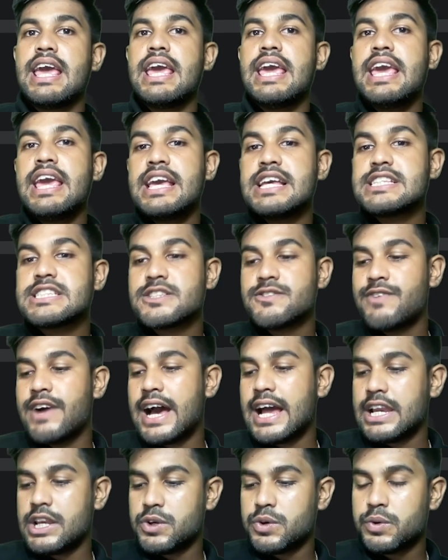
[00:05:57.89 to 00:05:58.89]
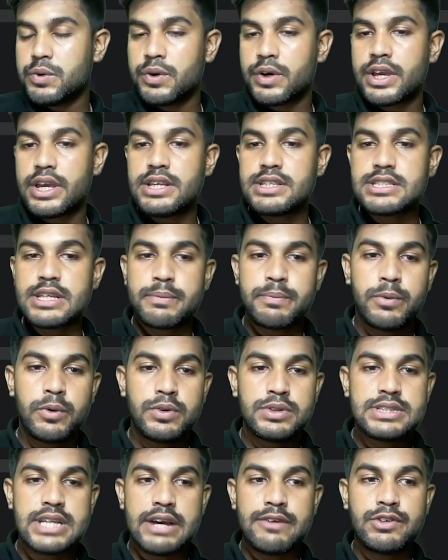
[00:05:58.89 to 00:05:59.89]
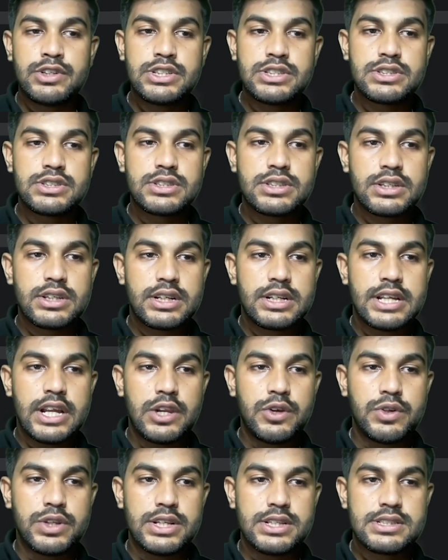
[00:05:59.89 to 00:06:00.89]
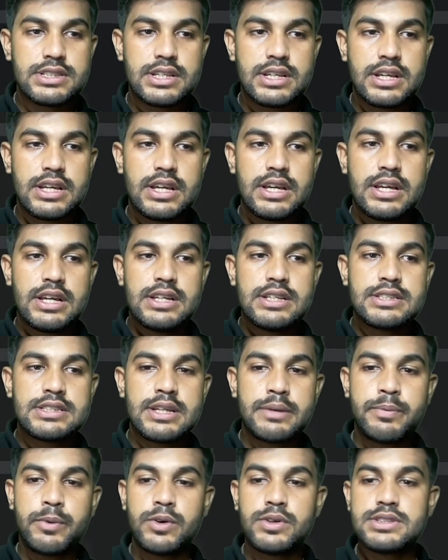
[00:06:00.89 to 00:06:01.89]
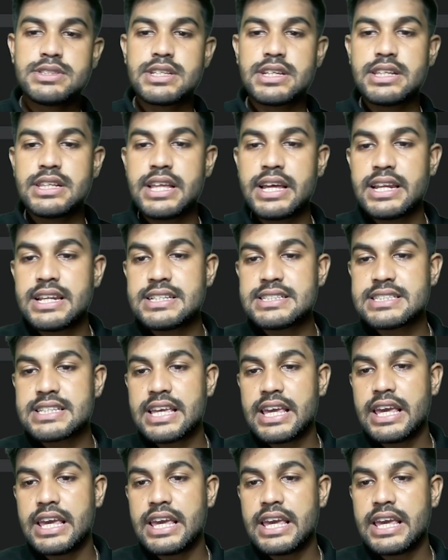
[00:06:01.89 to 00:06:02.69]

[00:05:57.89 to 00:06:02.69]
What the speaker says: A's value, okay, suppose I would just tell you this. Suppose there is